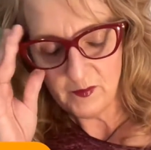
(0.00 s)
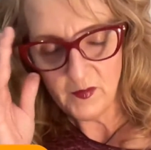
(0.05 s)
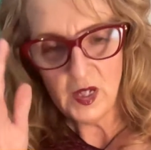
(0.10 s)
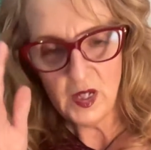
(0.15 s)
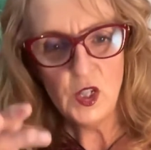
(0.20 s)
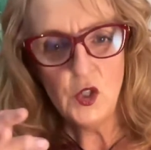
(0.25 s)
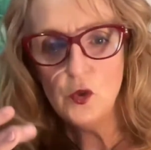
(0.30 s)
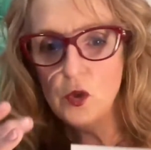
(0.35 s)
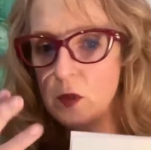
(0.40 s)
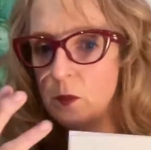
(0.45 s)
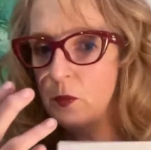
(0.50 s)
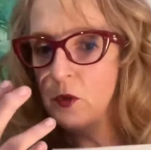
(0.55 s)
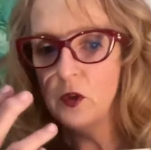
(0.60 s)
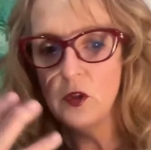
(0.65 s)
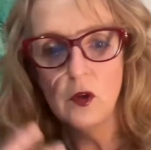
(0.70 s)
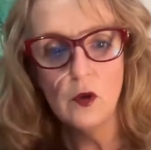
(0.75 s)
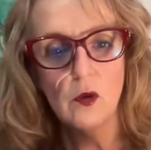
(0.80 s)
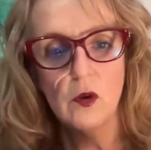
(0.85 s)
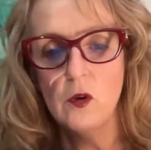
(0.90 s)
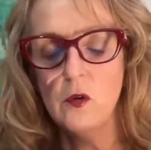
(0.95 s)
You can put
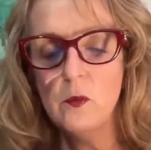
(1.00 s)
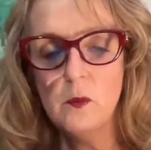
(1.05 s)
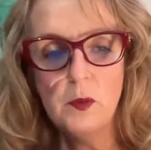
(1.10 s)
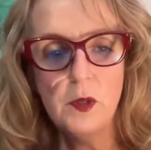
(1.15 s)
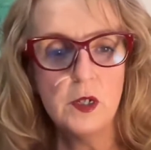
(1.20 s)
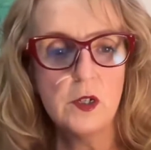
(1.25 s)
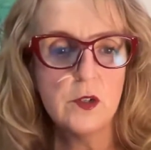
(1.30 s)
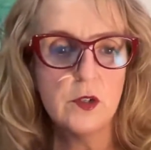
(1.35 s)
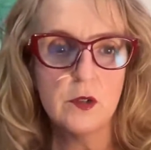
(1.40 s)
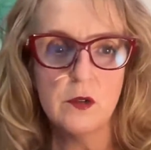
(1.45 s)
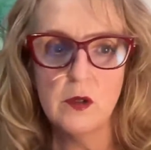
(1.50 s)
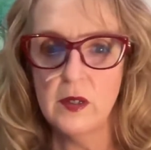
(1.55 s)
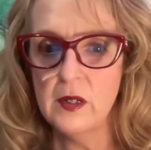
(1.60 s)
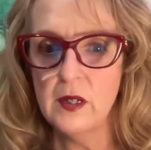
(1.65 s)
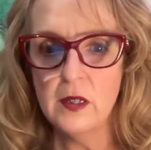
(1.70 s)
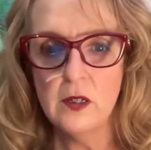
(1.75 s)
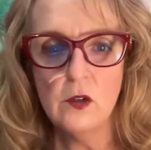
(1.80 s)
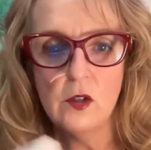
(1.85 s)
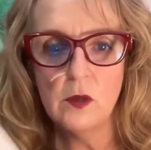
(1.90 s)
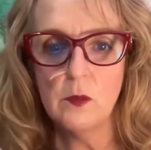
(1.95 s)
your own picture on
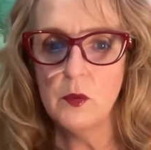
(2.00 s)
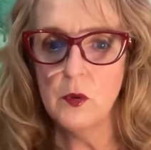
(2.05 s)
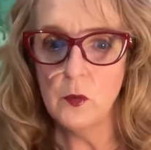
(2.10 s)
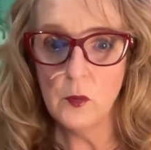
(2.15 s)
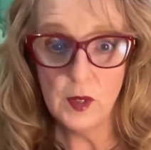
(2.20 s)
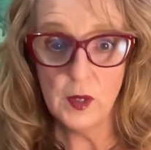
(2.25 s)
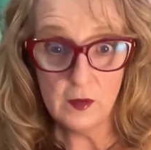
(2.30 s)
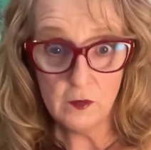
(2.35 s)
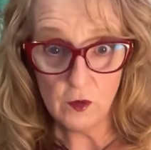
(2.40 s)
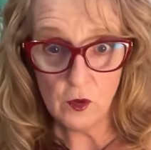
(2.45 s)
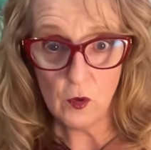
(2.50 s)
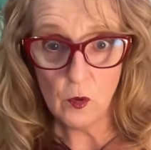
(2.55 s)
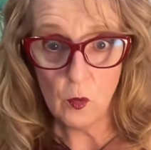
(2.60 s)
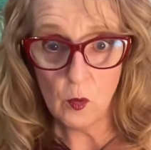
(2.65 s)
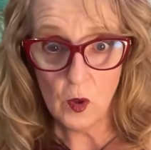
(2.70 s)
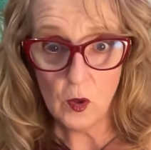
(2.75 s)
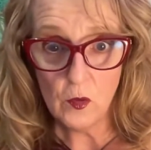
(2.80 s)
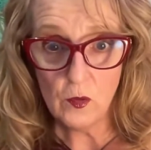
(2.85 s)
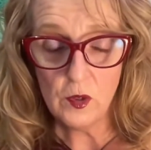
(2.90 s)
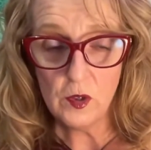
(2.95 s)
it. You can put whatever
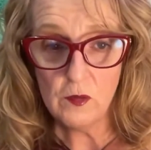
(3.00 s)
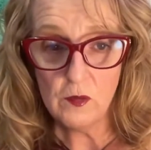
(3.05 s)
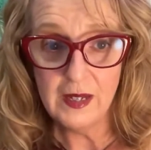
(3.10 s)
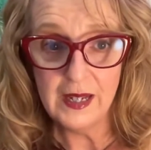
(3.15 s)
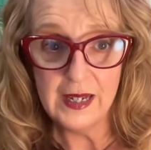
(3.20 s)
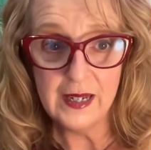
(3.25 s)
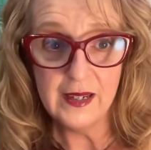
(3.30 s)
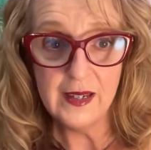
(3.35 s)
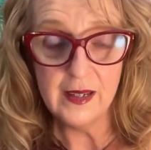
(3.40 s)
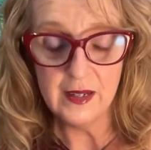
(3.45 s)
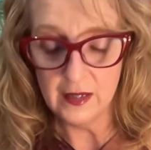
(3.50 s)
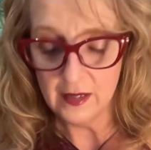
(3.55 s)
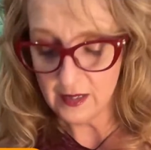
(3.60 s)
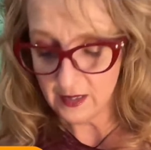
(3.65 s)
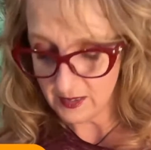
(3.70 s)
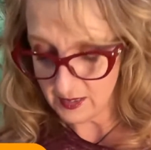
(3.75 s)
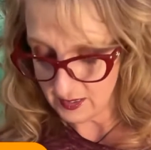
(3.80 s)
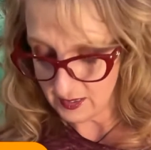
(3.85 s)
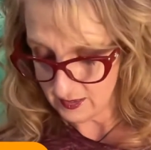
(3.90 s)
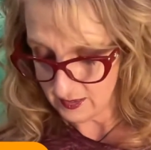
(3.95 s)
quote you like in
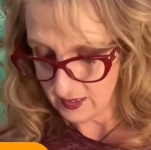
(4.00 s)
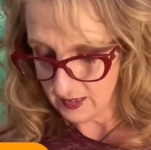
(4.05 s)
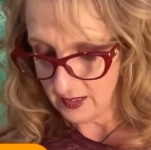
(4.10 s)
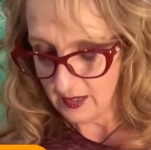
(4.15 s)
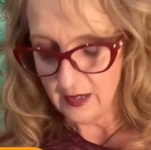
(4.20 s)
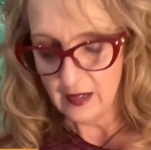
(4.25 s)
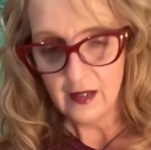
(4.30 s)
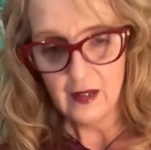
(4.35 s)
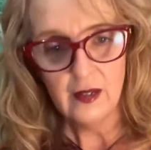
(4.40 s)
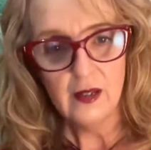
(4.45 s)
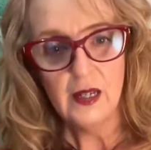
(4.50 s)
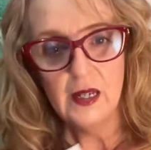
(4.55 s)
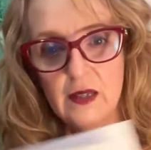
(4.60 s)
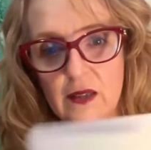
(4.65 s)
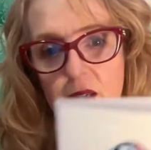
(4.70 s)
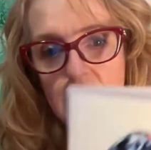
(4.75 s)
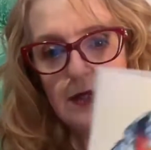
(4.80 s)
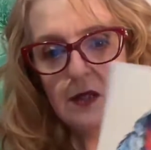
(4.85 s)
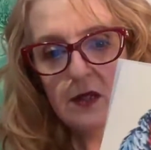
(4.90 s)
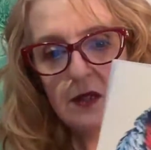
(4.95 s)
it, and
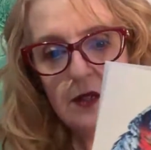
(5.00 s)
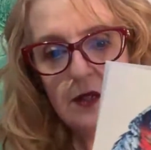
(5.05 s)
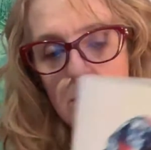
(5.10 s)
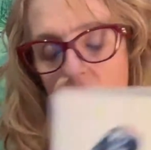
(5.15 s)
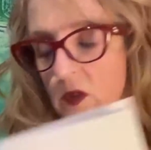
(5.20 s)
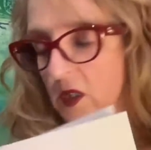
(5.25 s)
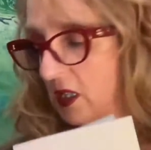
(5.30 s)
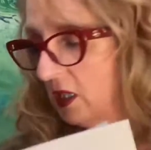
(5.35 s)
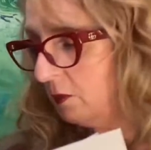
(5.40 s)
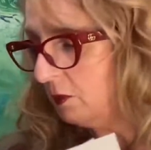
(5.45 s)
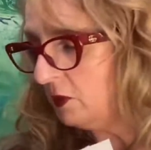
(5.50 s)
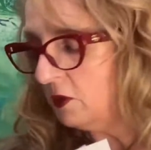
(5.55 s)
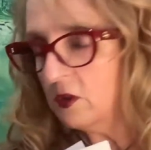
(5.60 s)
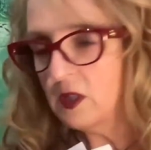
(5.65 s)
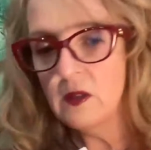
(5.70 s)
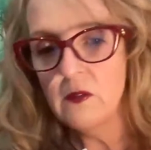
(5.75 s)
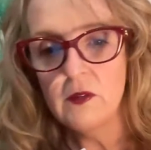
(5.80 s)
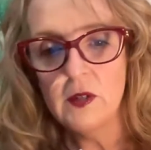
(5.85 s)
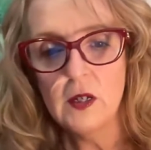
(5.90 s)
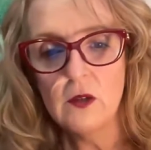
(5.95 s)
then, keep it or
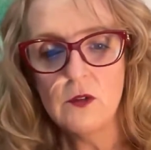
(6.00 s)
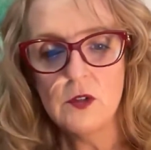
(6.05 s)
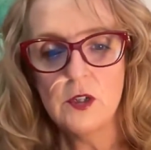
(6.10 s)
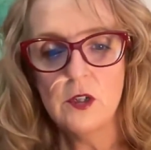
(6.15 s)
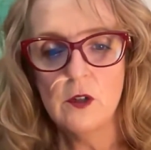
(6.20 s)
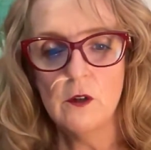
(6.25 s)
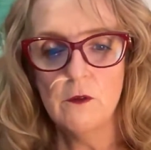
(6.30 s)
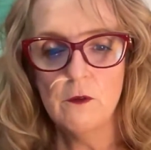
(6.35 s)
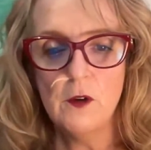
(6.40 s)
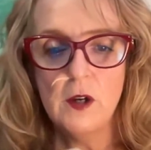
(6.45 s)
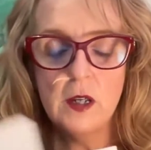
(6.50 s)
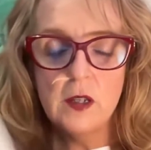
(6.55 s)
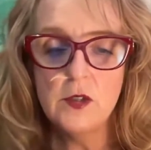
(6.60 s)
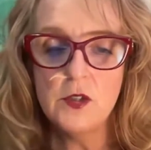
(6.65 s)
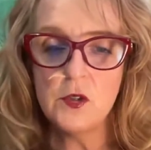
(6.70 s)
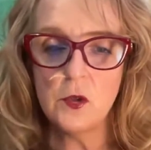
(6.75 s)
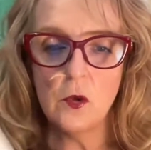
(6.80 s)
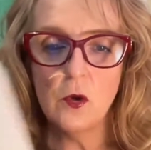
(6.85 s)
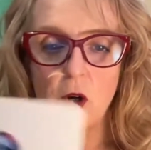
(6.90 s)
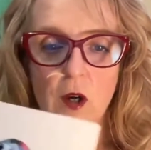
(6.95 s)
give it out to your friends.
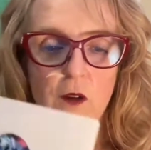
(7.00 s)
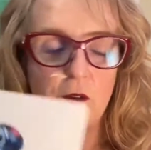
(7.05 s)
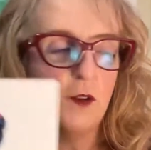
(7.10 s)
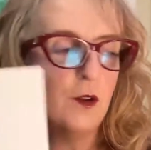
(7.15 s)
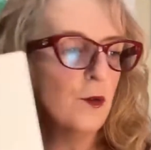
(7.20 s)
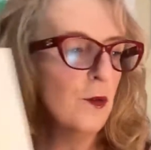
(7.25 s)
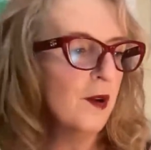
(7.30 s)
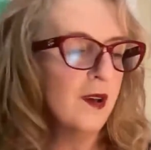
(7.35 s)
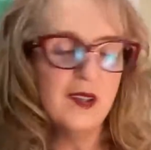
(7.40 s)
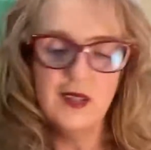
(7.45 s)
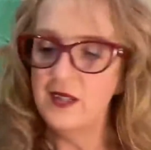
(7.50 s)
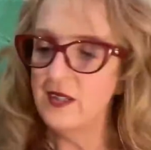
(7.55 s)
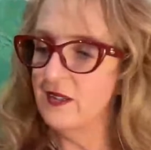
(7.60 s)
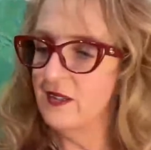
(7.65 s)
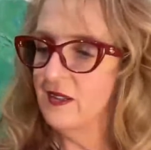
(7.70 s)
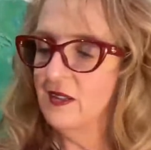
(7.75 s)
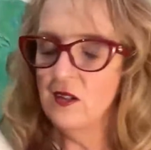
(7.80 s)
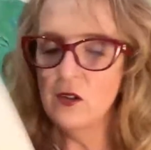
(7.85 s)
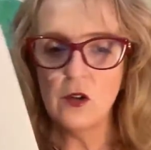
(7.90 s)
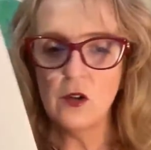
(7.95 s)
Or if you want,
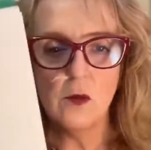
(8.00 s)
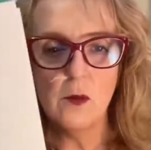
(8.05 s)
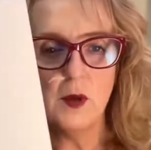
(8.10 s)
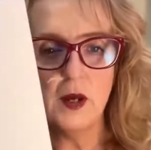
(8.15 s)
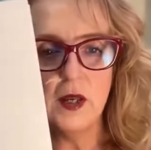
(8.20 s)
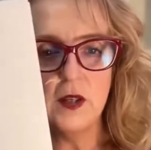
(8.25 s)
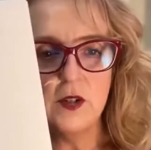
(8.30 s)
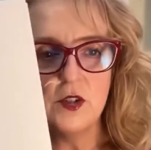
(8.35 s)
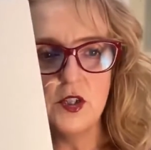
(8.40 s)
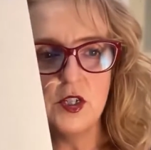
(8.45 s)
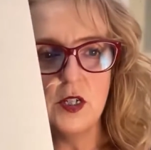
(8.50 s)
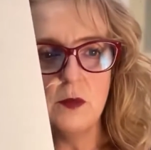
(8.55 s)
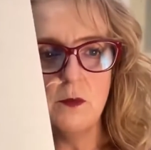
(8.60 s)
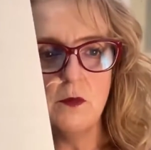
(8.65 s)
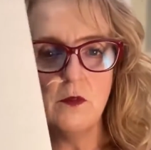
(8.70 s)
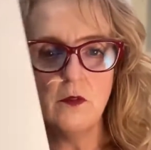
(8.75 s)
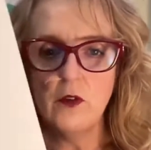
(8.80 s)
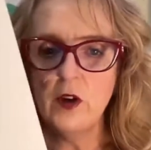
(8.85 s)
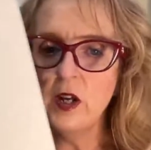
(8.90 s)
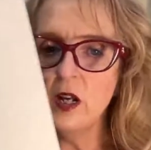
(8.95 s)
go buy a cheap
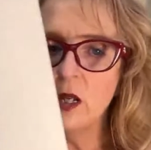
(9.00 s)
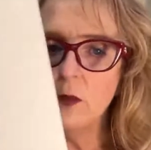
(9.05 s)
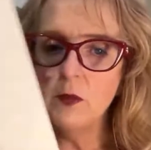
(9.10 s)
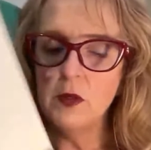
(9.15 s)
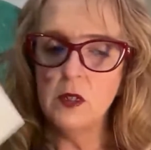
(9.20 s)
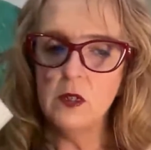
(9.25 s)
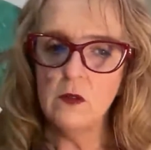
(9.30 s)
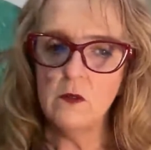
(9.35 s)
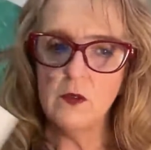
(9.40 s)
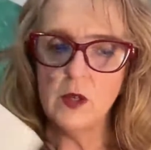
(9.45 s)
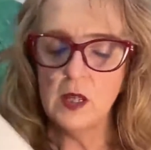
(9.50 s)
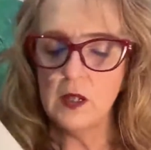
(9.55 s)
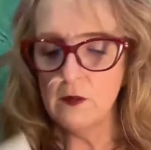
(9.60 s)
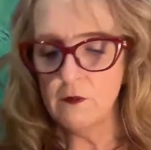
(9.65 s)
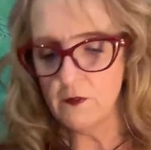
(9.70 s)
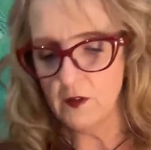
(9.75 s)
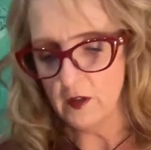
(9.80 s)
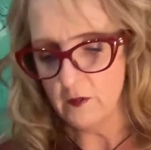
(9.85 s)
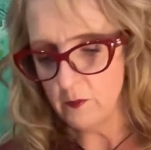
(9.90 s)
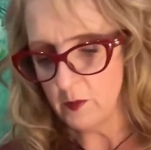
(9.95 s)
frame and you've got a
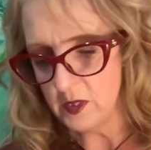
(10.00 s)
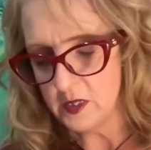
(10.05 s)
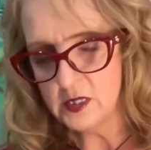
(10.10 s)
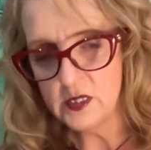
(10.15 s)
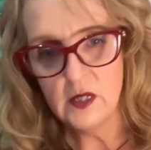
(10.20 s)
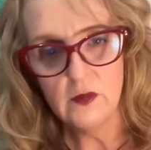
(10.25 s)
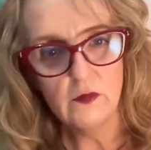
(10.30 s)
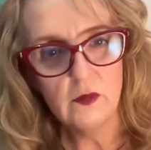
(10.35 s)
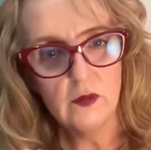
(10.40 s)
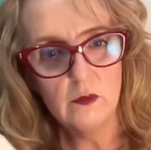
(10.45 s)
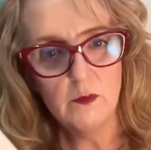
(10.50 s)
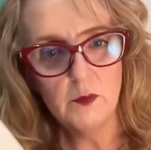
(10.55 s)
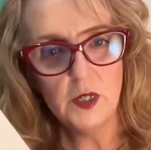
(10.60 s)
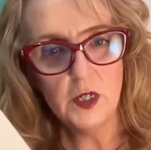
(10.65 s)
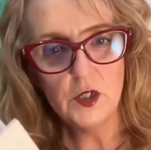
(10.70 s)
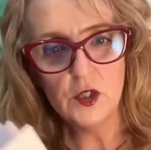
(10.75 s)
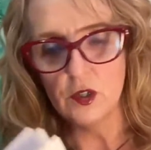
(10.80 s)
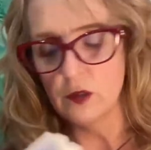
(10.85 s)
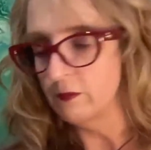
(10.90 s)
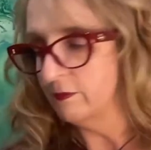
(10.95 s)
5x7
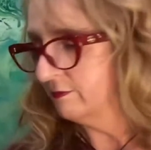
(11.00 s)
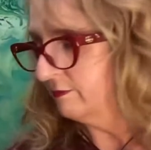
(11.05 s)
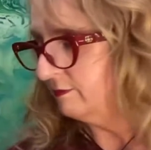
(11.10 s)
picture.